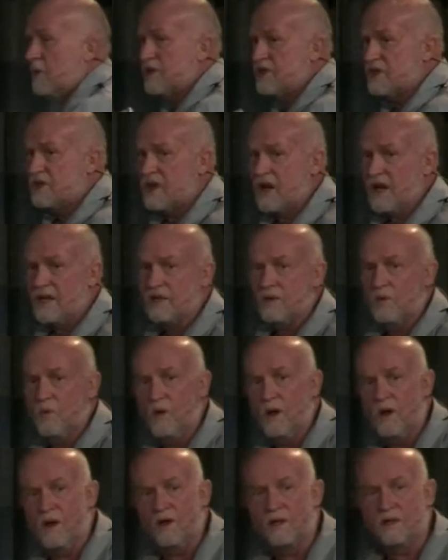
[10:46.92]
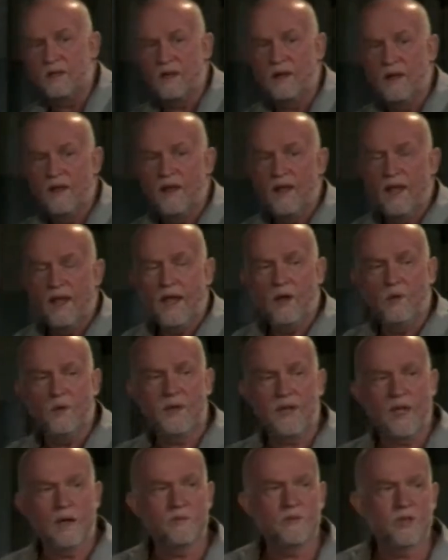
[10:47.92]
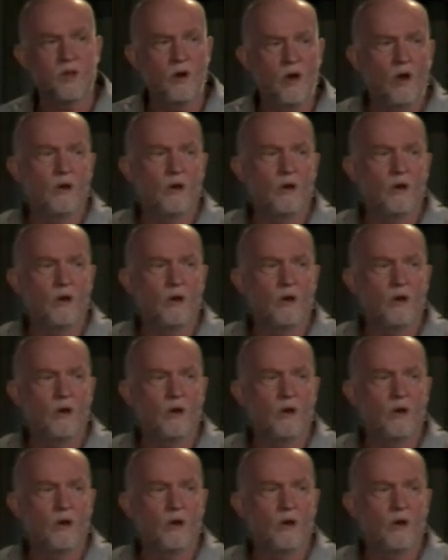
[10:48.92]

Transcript: is like the world, and we come to know